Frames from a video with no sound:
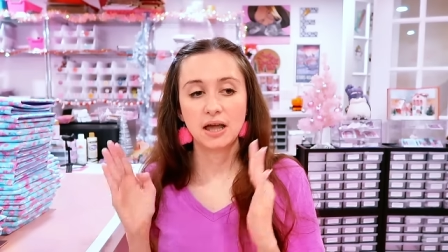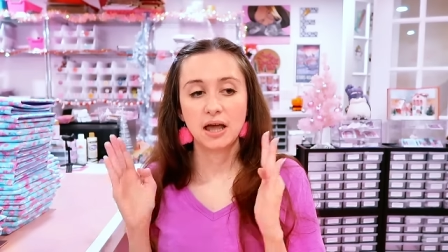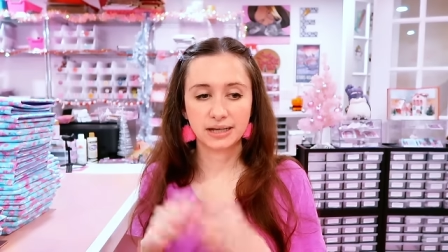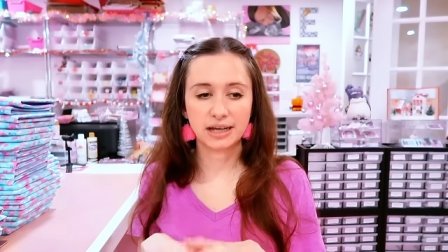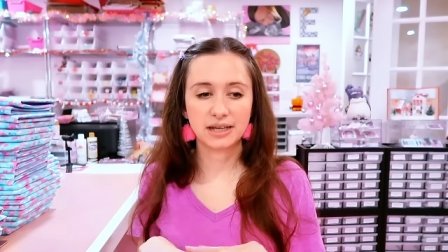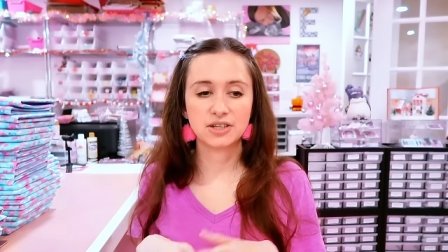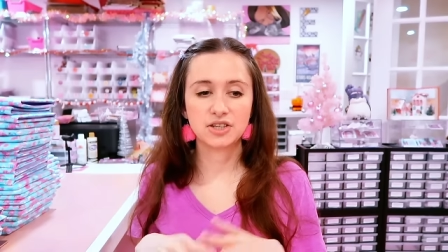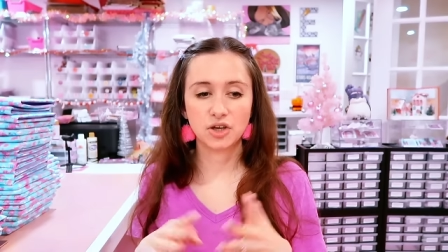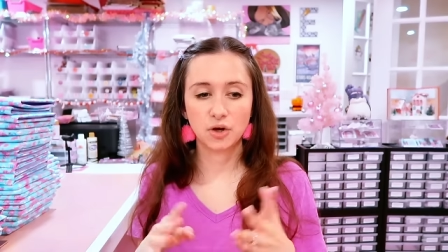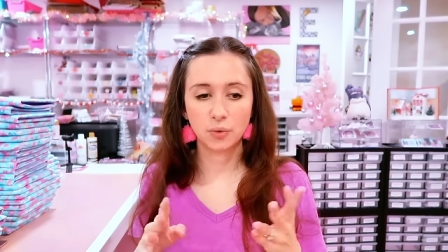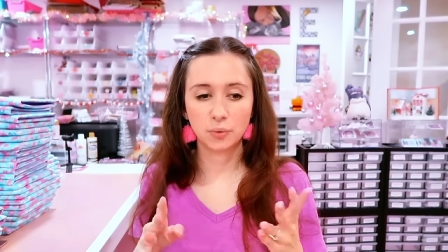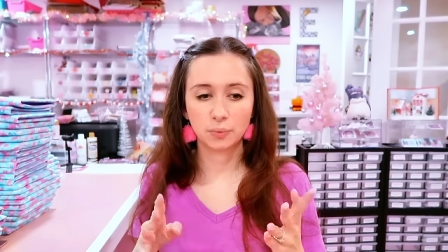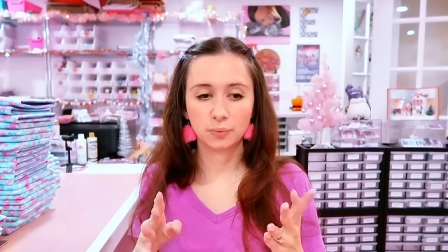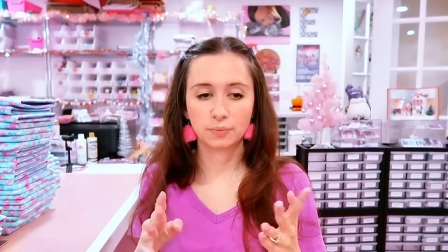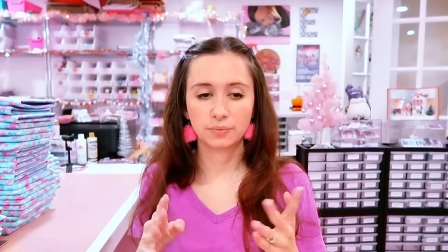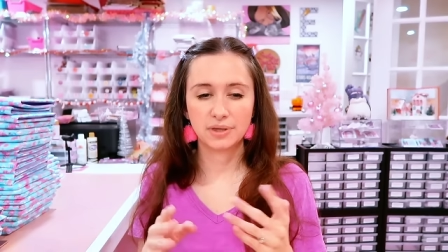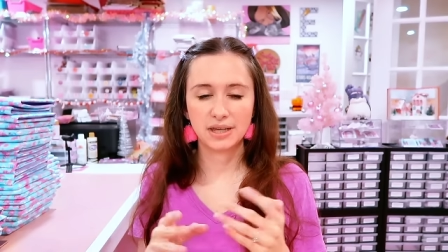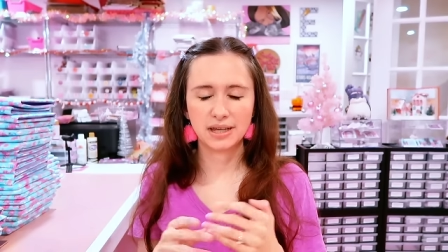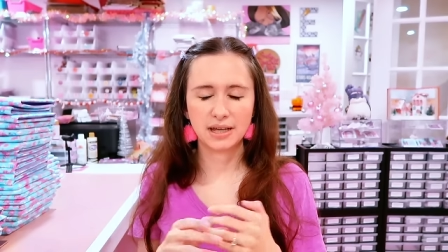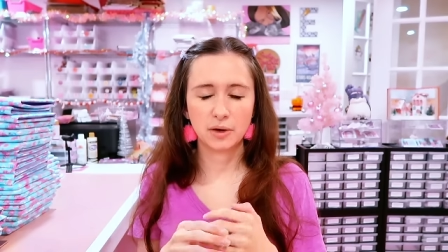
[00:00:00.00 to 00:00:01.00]
Like I
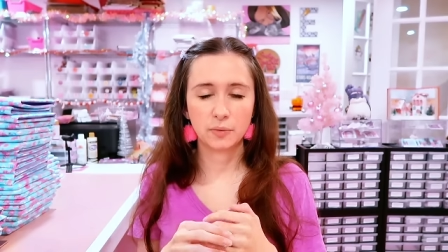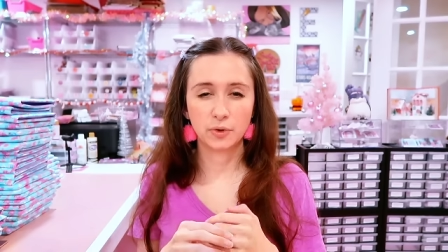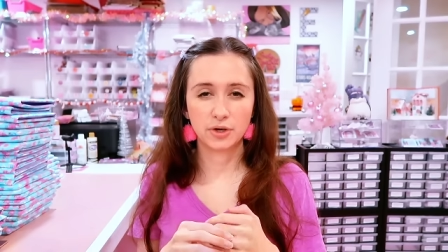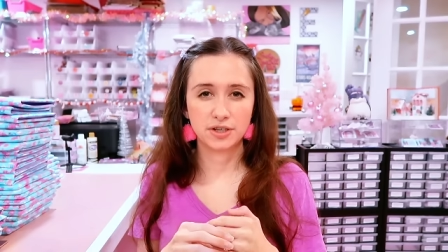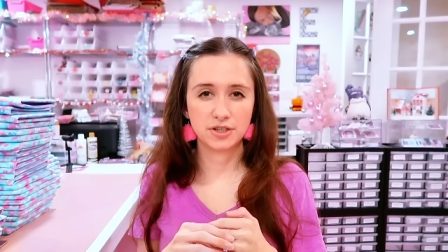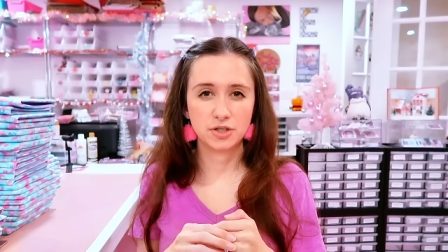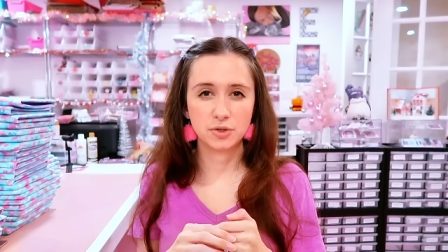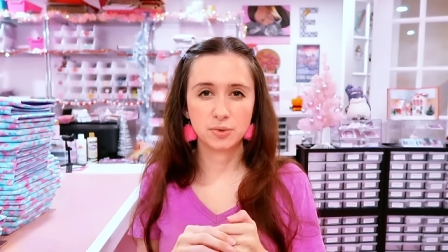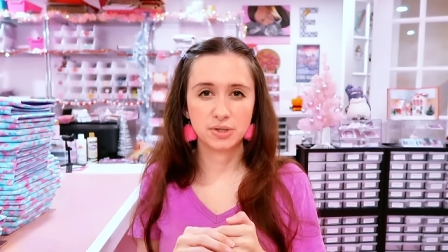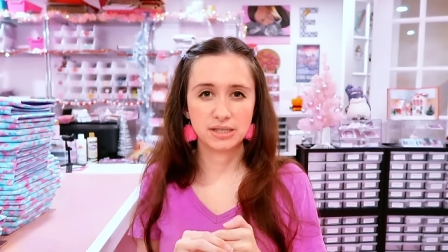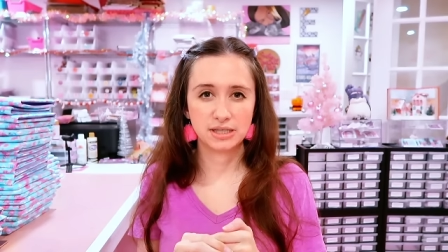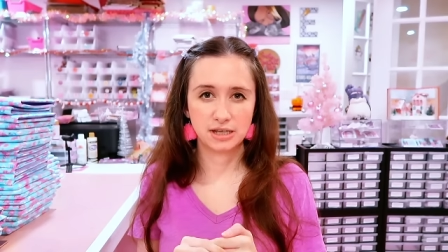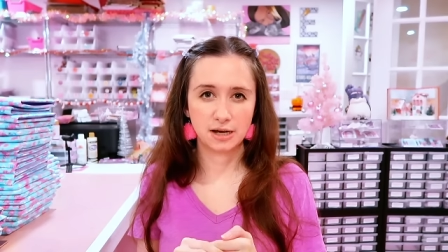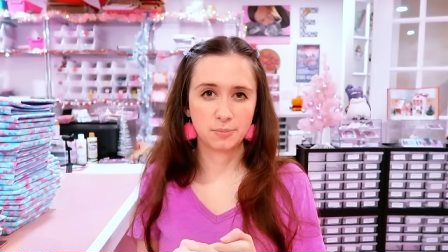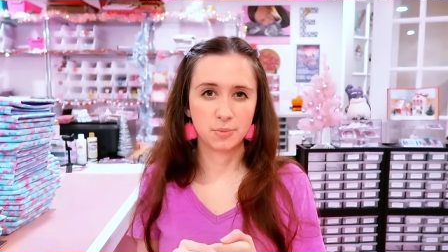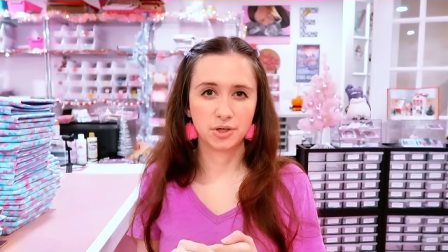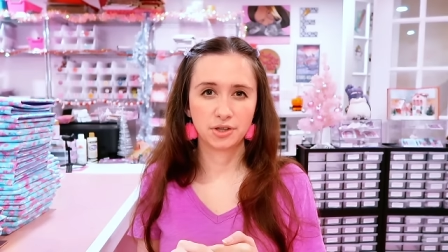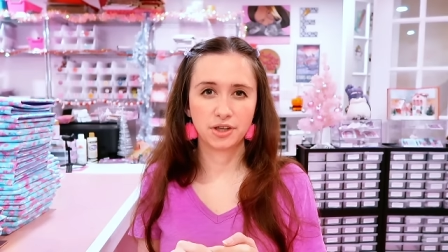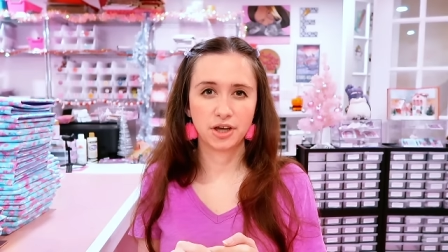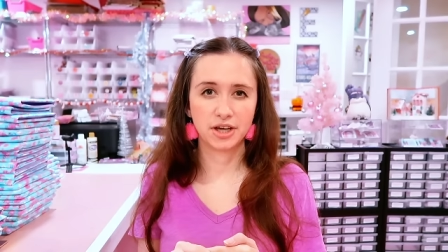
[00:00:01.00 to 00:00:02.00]
don't think I want to do a
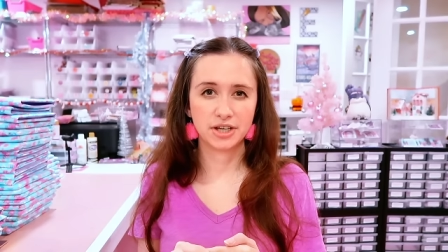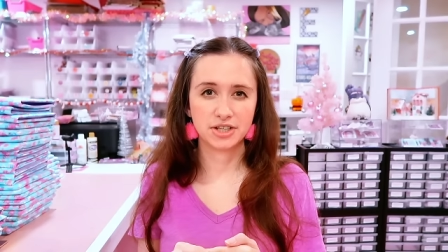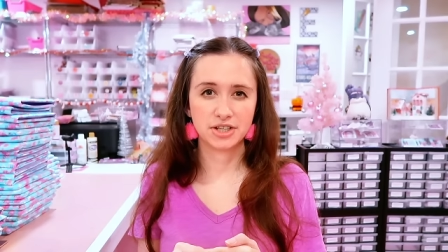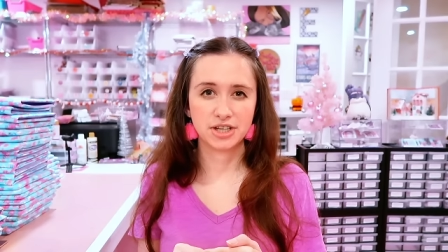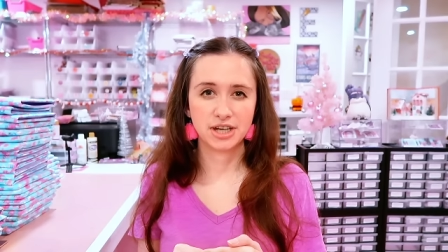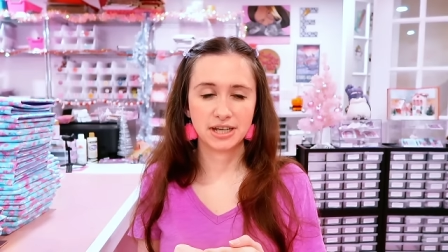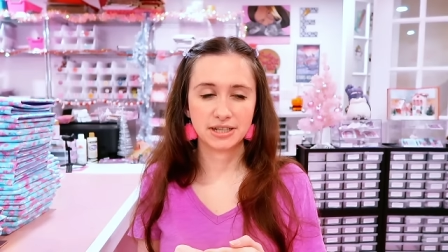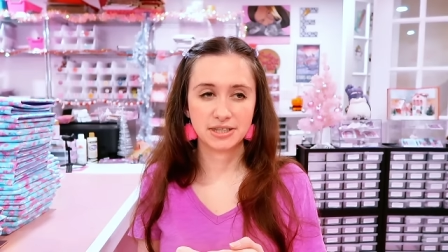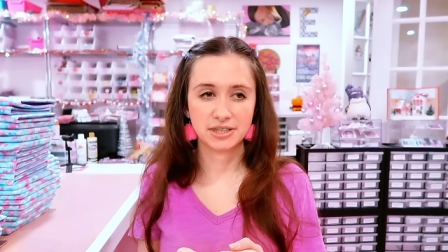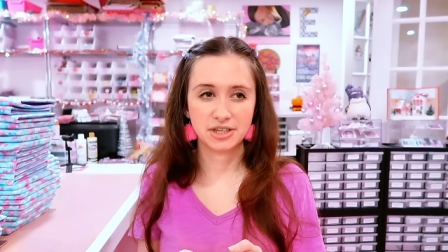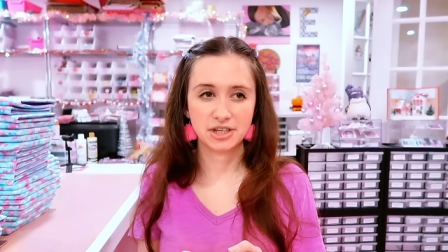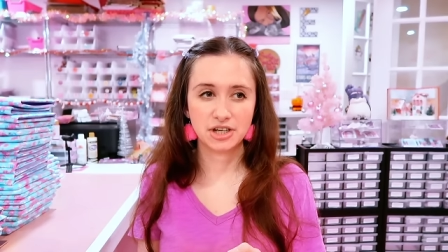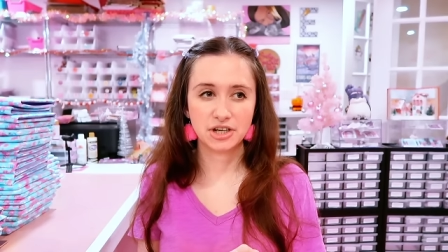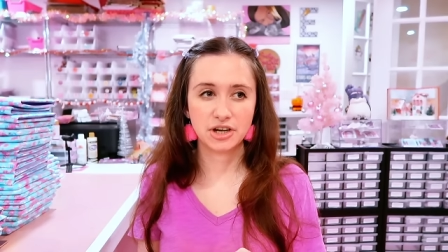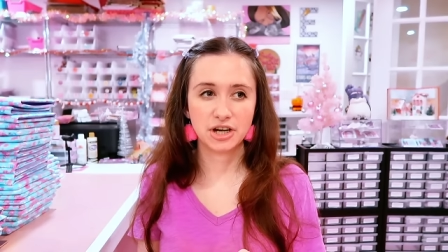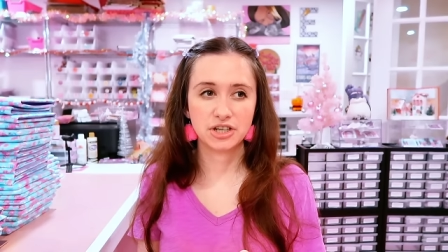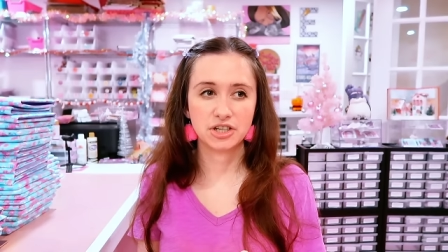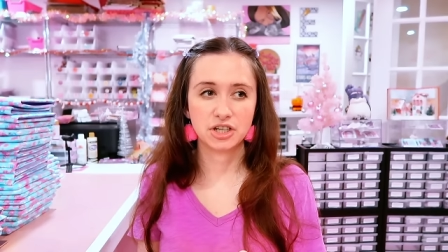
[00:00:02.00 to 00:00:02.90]
summer launch next year.